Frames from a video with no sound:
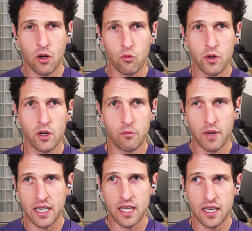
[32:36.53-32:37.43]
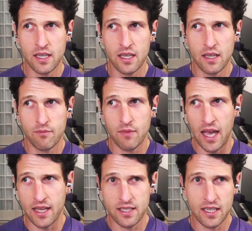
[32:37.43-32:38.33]
real money
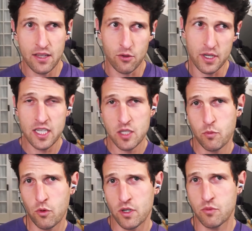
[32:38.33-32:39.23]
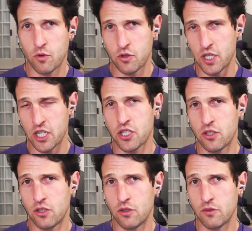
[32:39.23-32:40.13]
as either esports, more
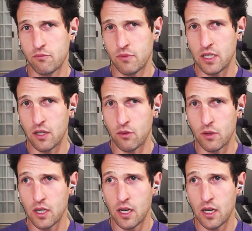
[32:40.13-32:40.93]
traditional, you know,